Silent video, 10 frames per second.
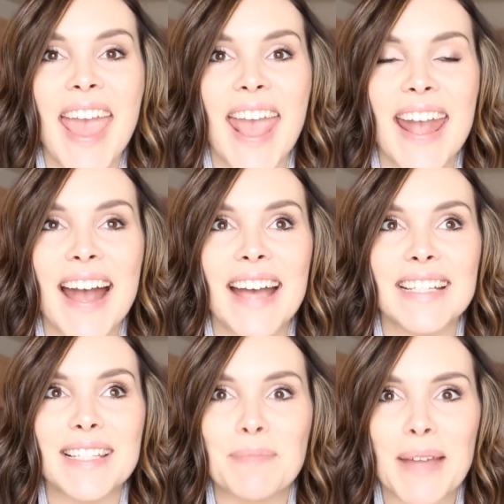
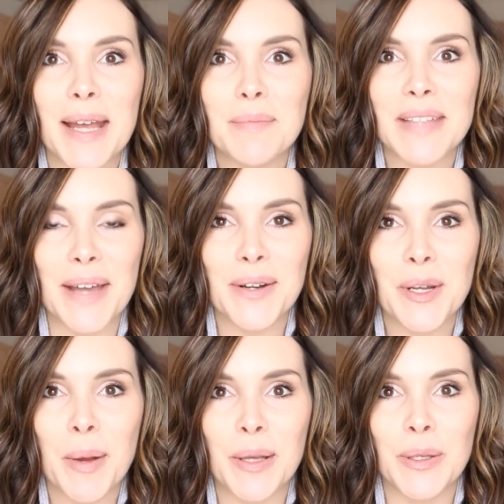And sometimes, I don't
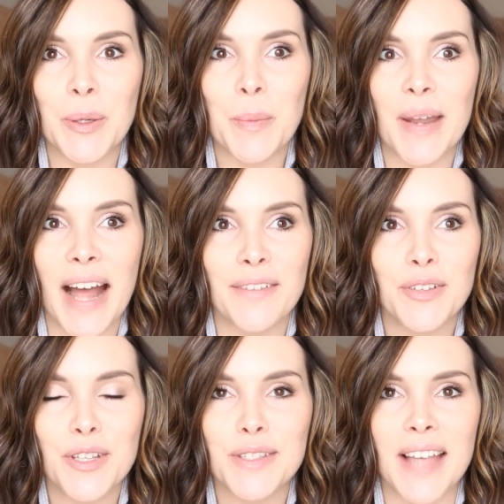know about you, but I
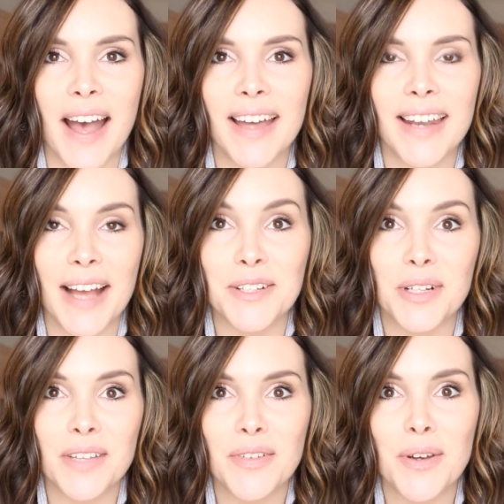feel sad, I
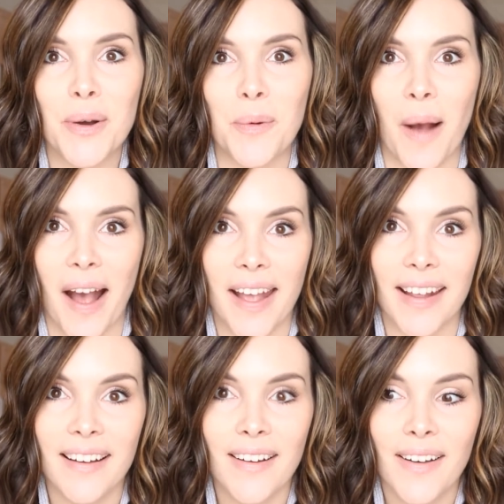don't even know
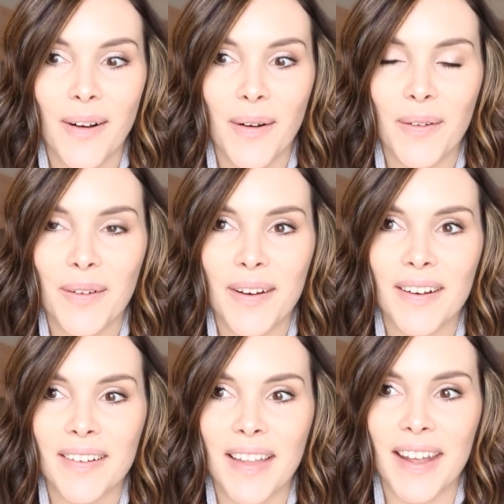why.
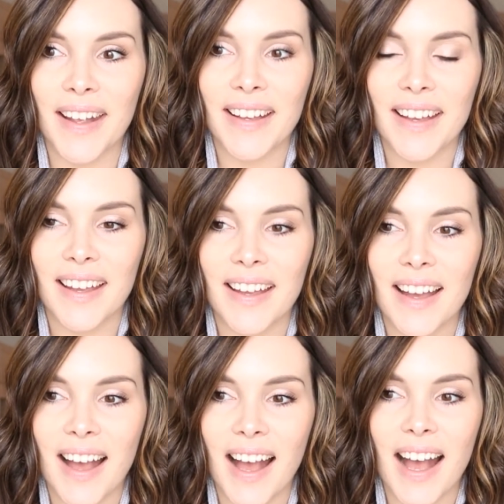Or like,
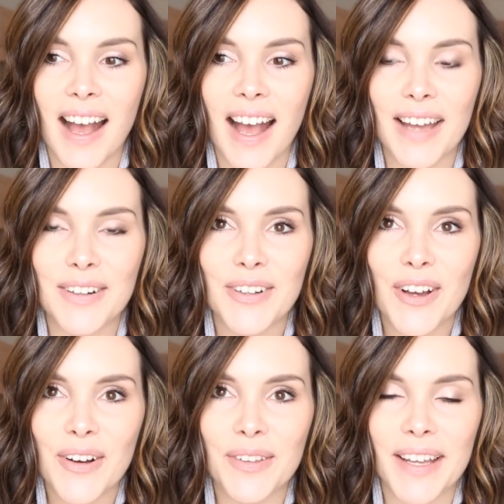I don't
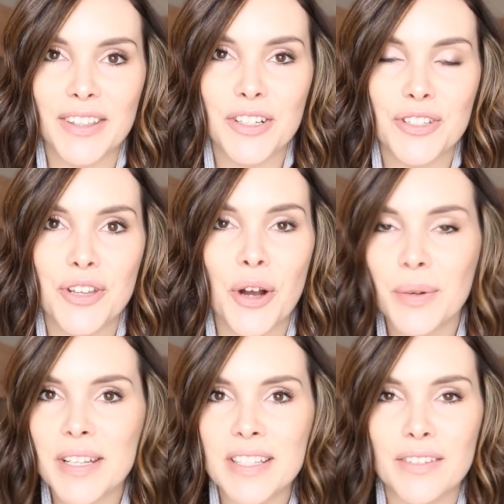know, like there's
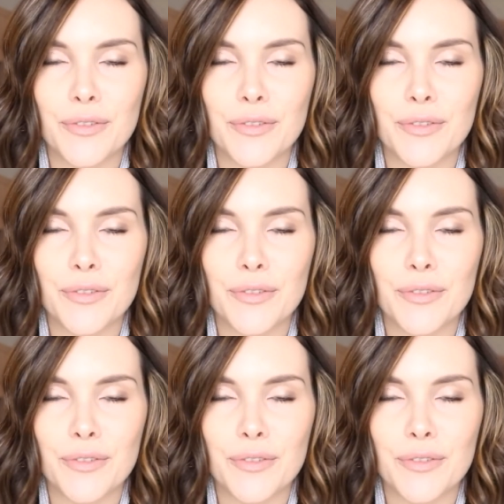no reason